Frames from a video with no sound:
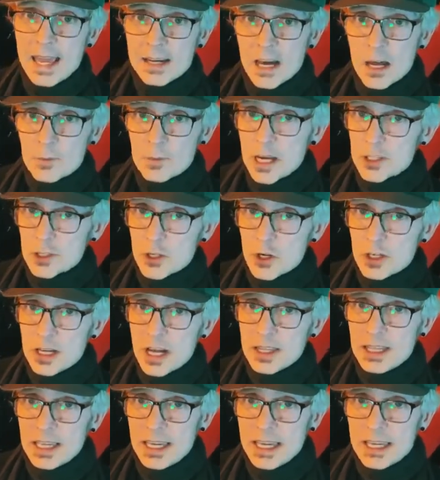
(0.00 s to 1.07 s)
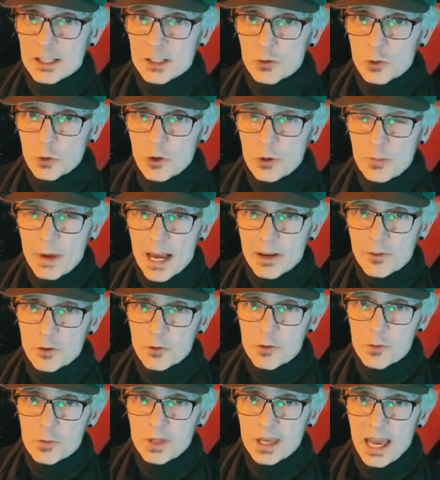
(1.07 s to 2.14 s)
Now I'm not starting on the E. So we're going back and forth
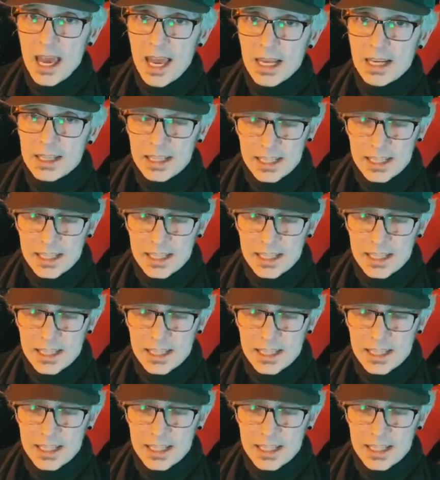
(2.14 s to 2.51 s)
from the A to the